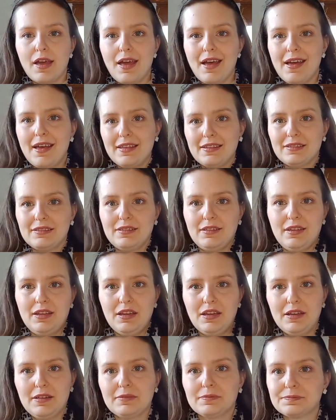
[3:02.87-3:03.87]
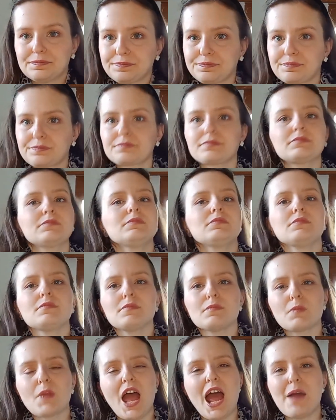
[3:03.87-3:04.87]
and uh,
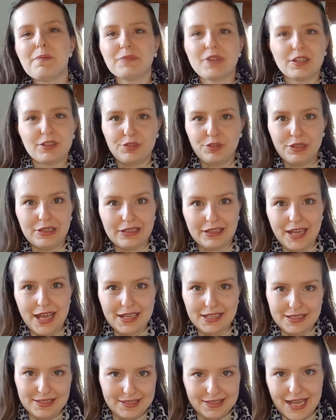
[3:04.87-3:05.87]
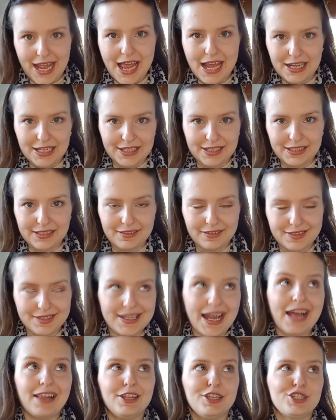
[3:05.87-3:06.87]
I'm not doing any styling
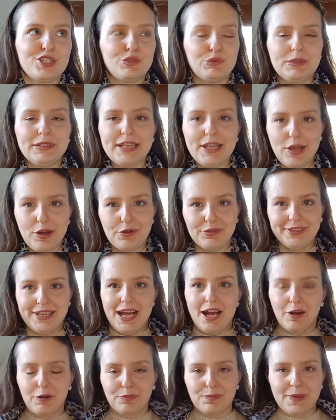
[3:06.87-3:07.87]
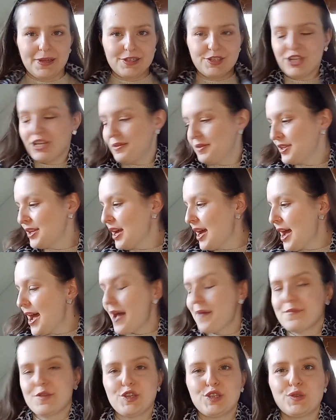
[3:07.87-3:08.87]
stylish video now, but uh,
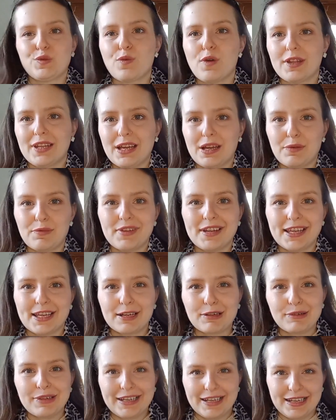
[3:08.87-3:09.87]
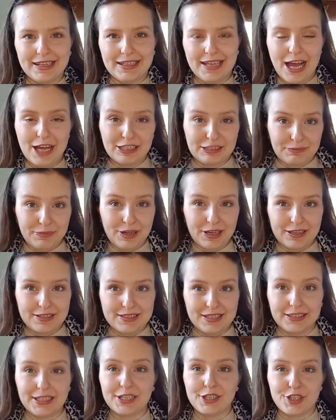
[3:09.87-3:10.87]
I'm just wanna really quickly
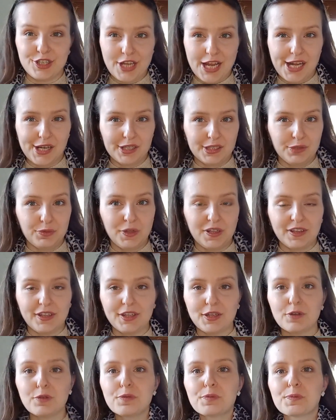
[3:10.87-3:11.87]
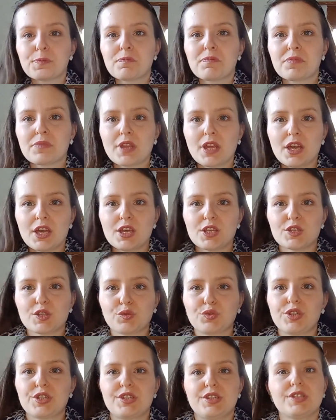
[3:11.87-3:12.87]
unbox it and share it with you.
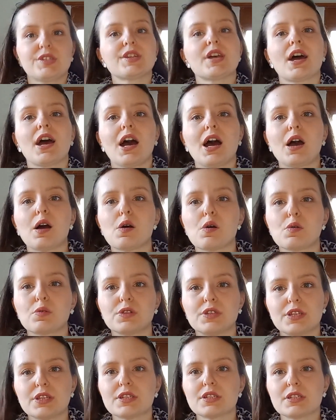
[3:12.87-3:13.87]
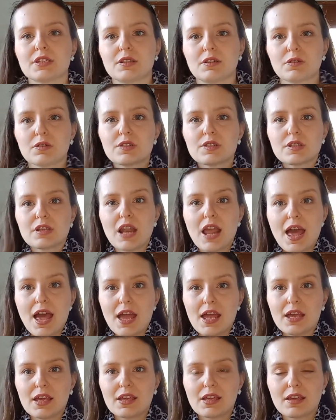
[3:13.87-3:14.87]
So this is how this looks
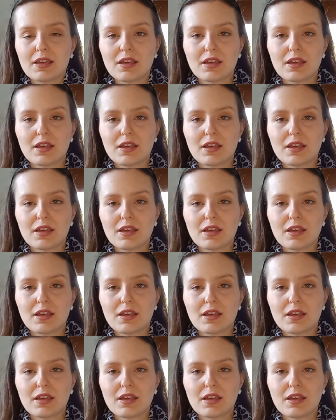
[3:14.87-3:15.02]
like.